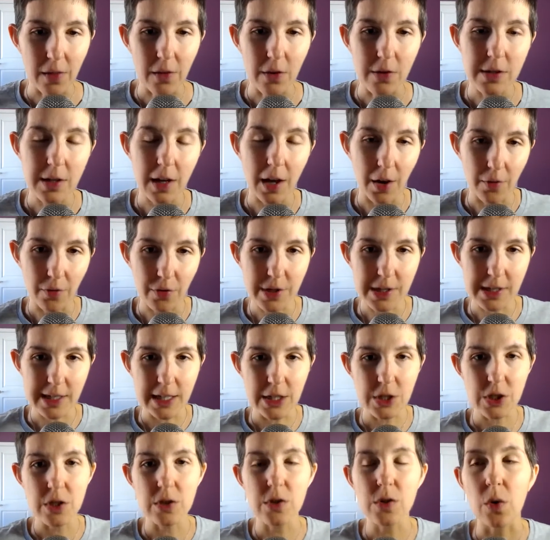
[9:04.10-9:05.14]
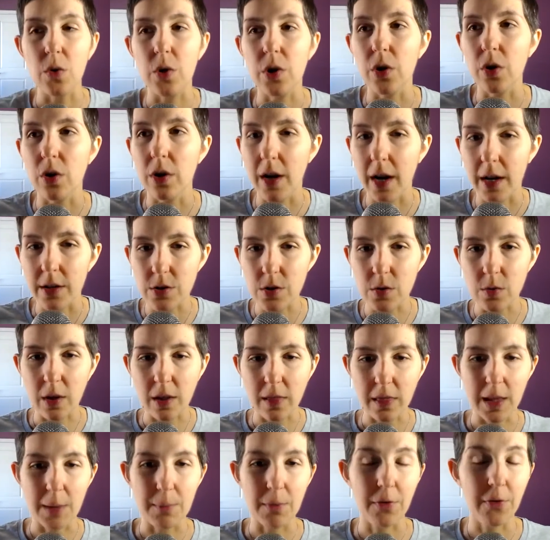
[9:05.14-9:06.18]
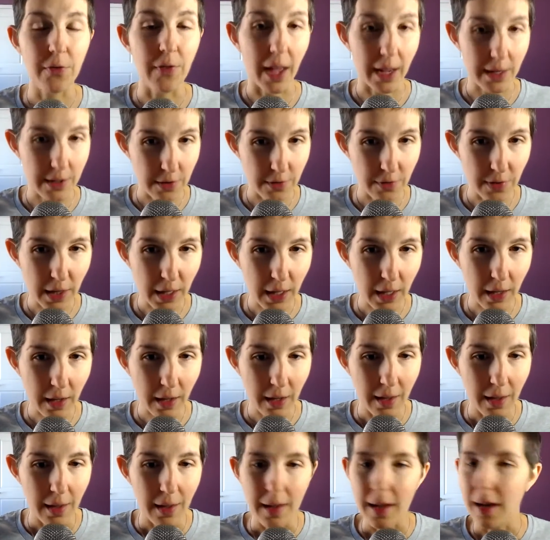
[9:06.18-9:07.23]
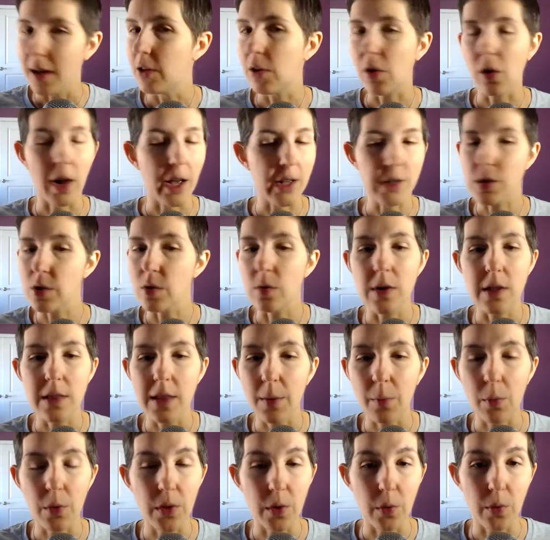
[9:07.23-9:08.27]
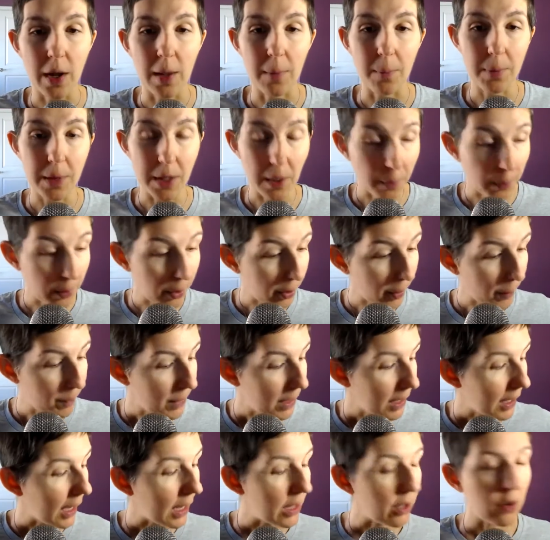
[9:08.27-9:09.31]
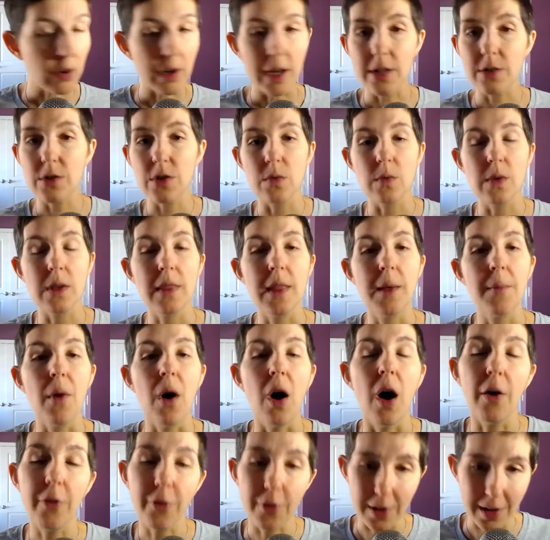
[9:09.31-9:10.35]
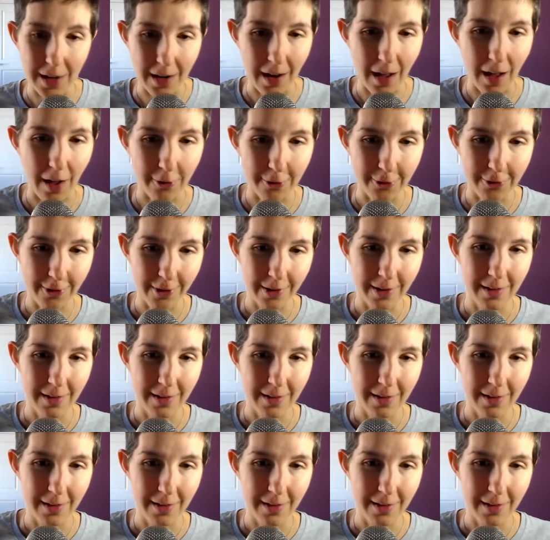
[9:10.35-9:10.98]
those conversations, or you're not doing them effectively, and you're not doing them with the right people, and you're not doing them often enough.